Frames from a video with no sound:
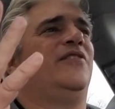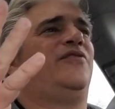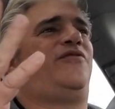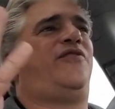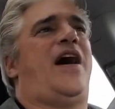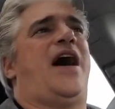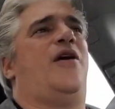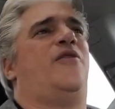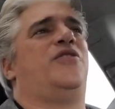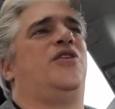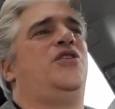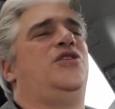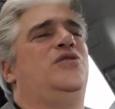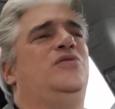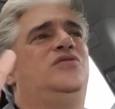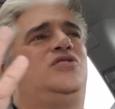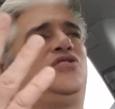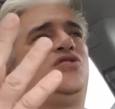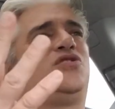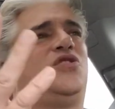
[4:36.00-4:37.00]
found a
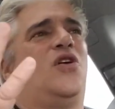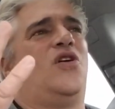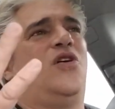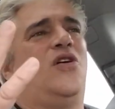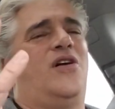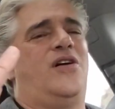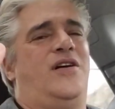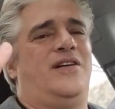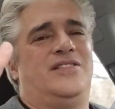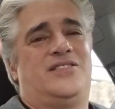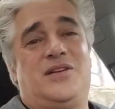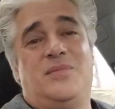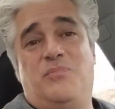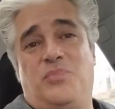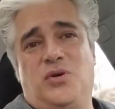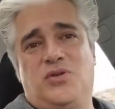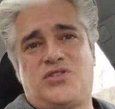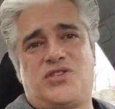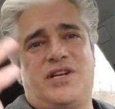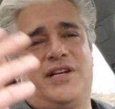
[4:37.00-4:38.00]
new star, some
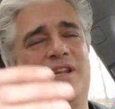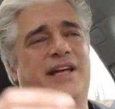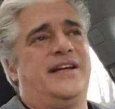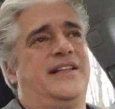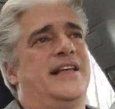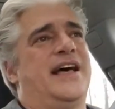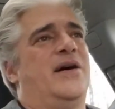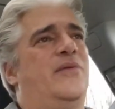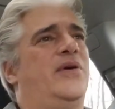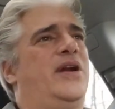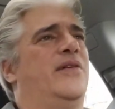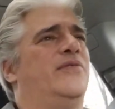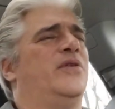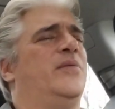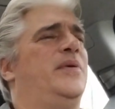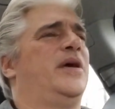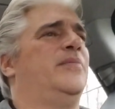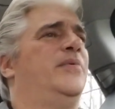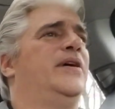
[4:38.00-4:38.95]
bullshit like that, whatever it may